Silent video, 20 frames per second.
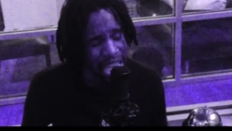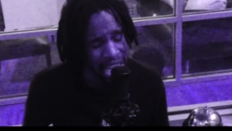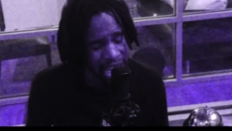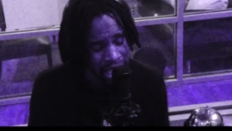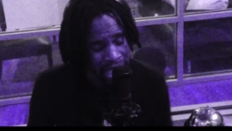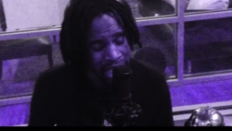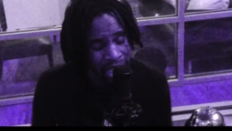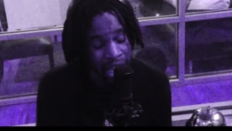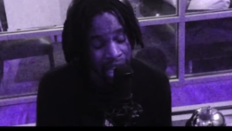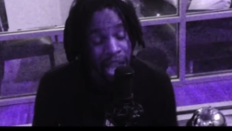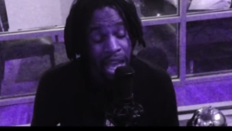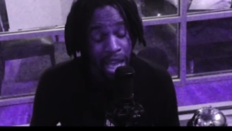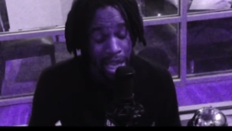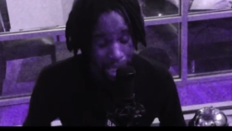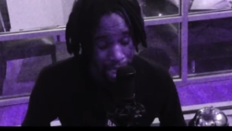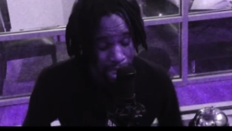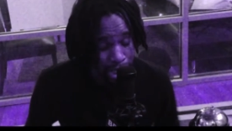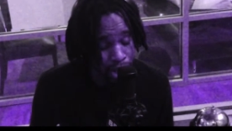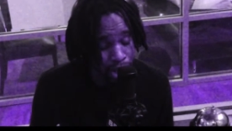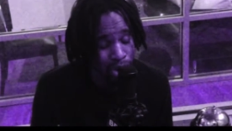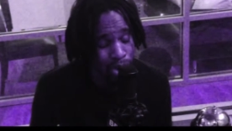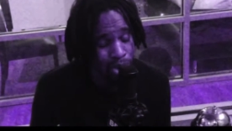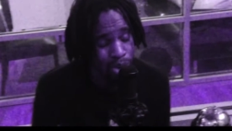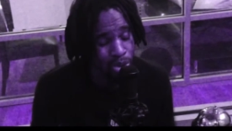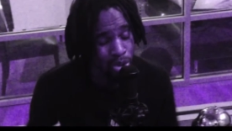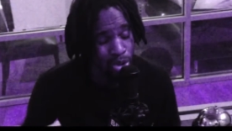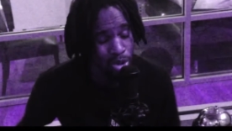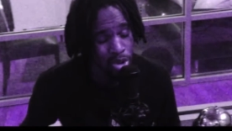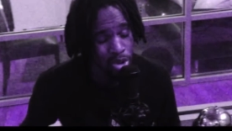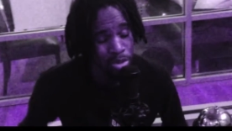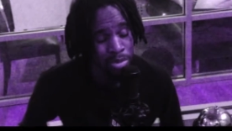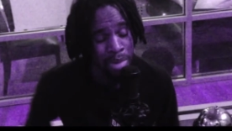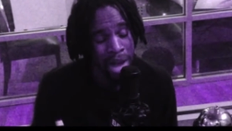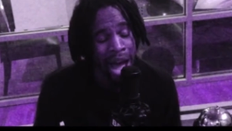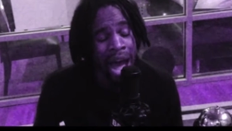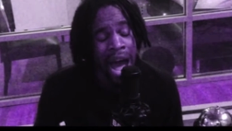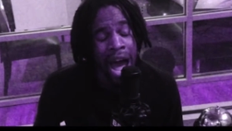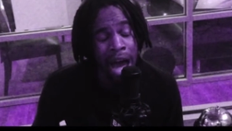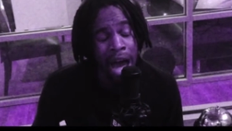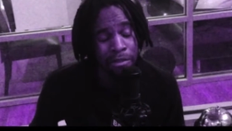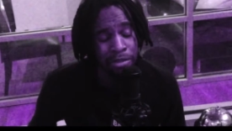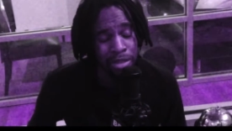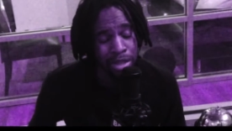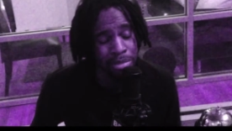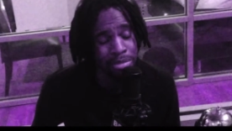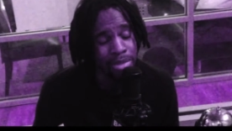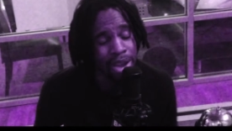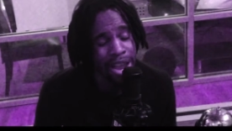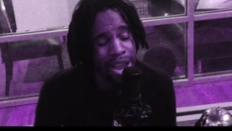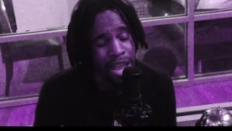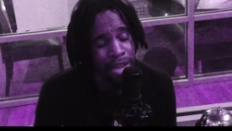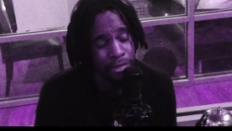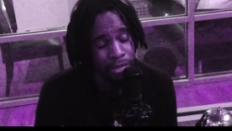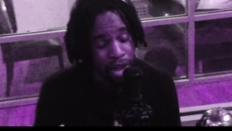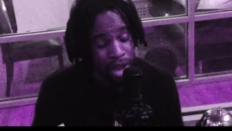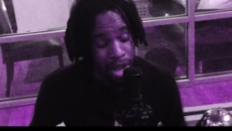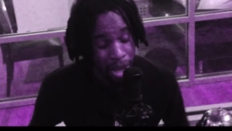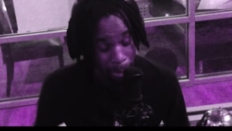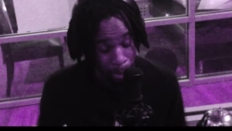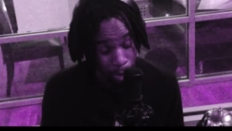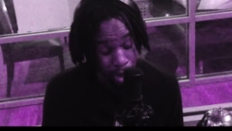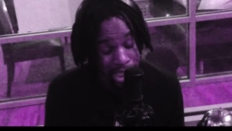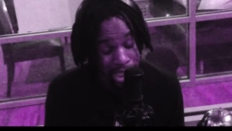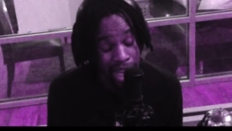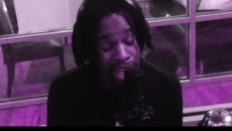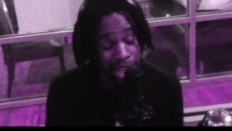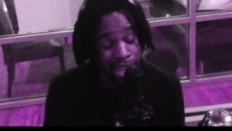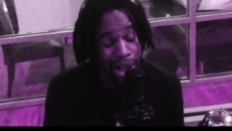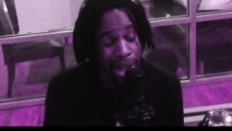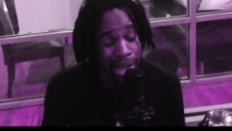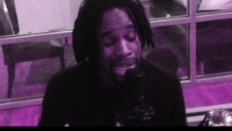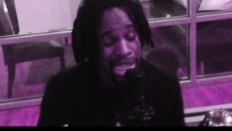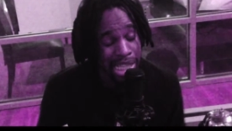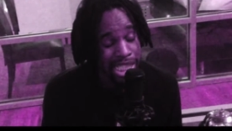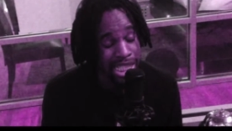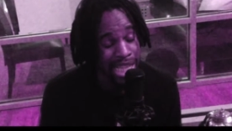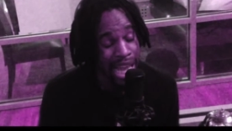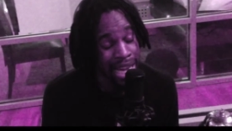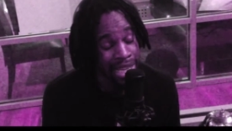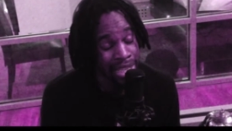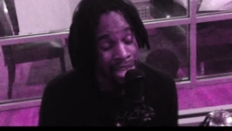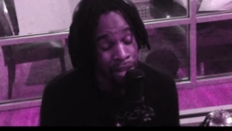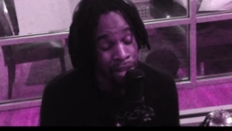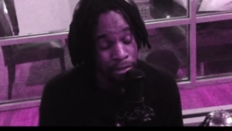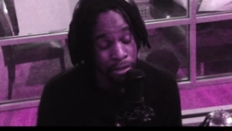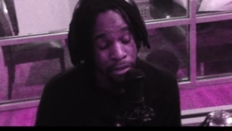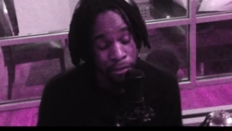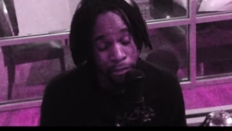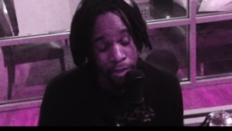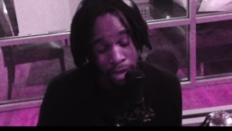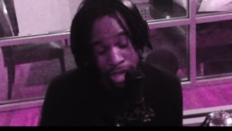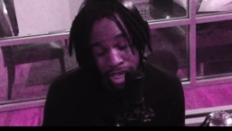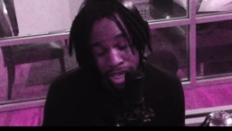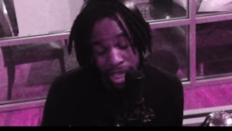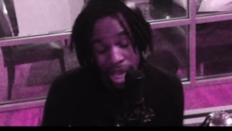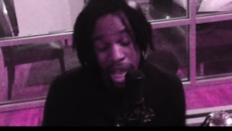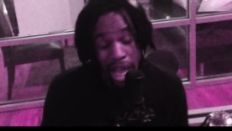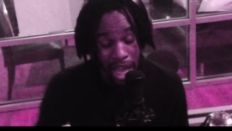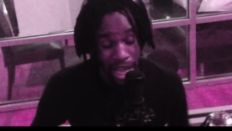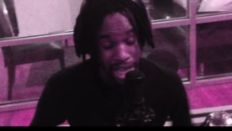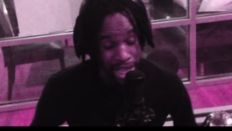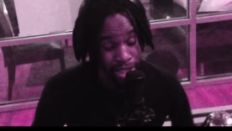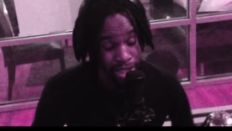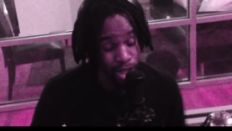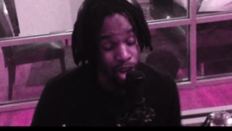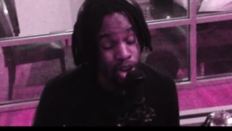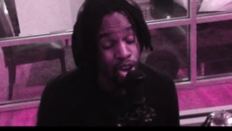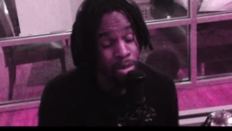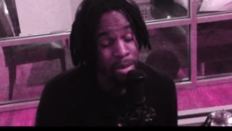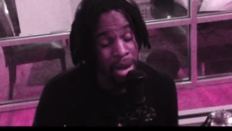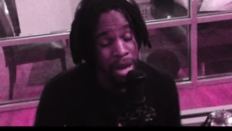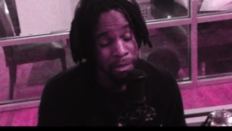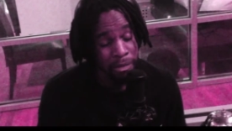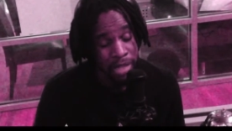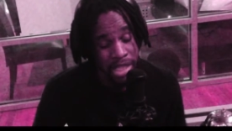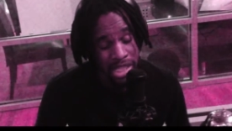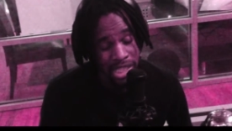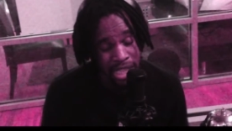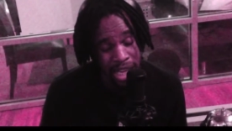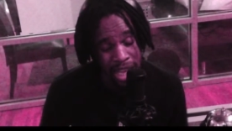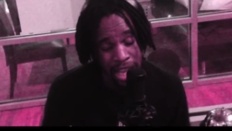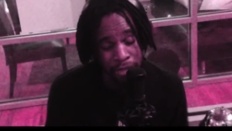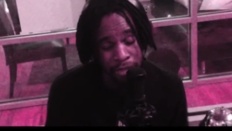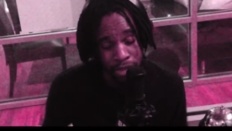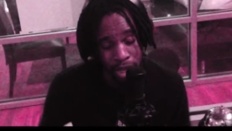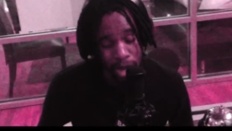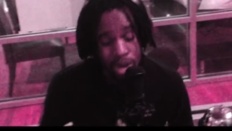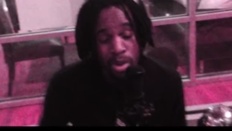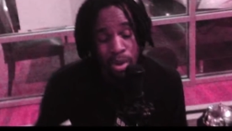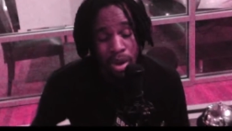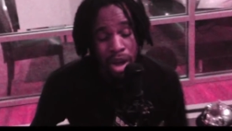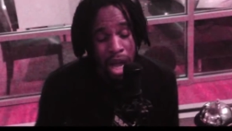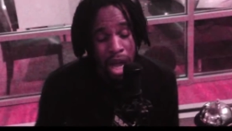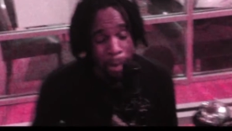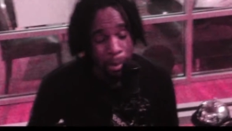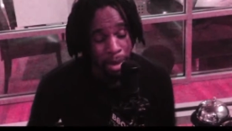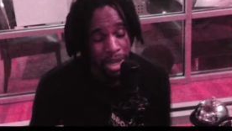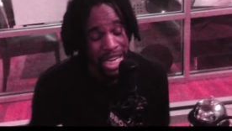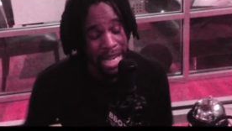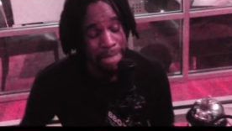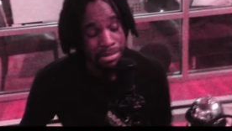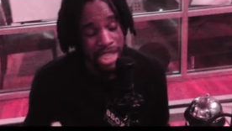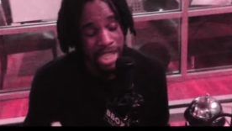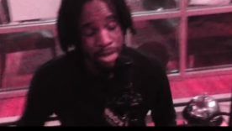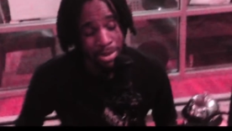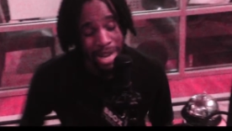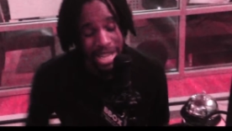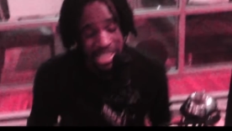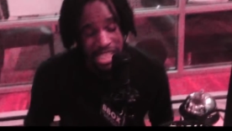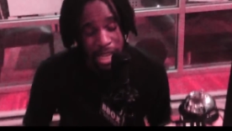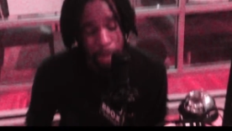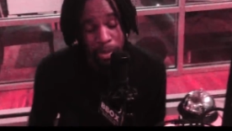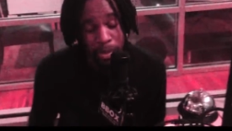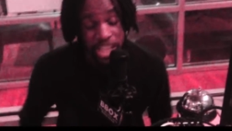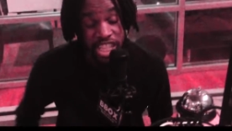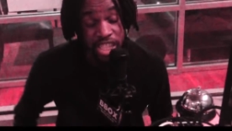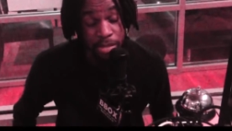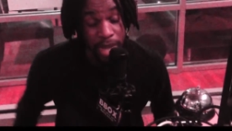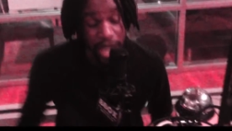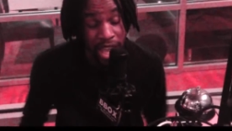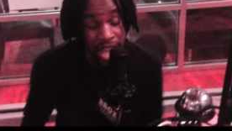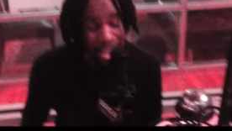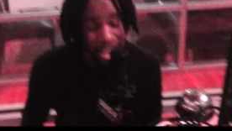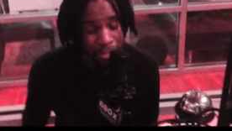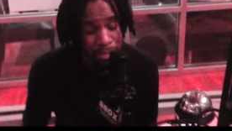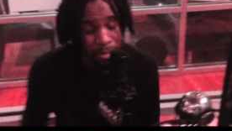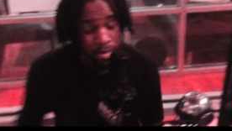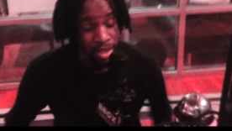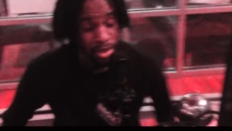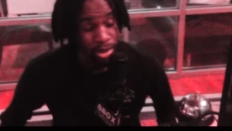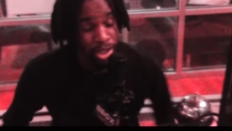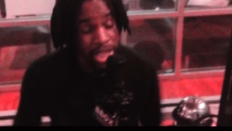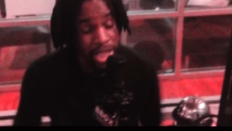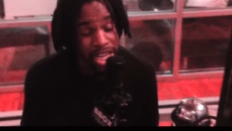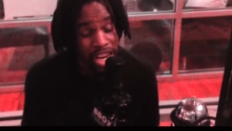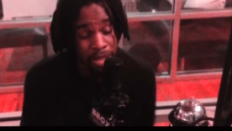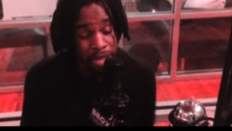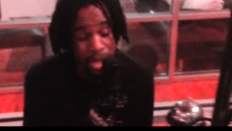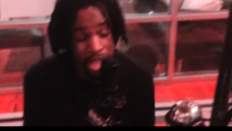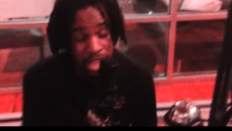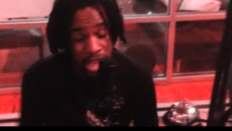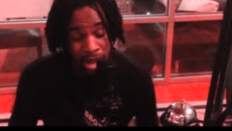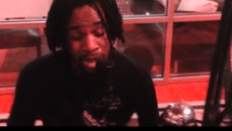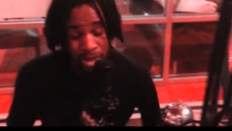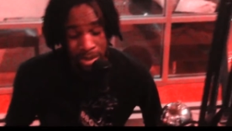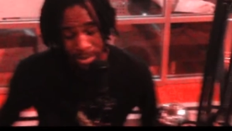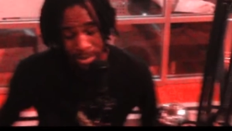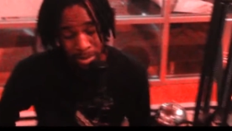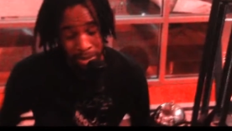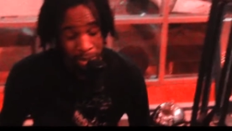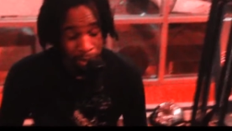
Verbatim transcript: and home of the brave, but I call this land of the freak and home of the slave. No, but them say Rasta please behave. You hear me, up,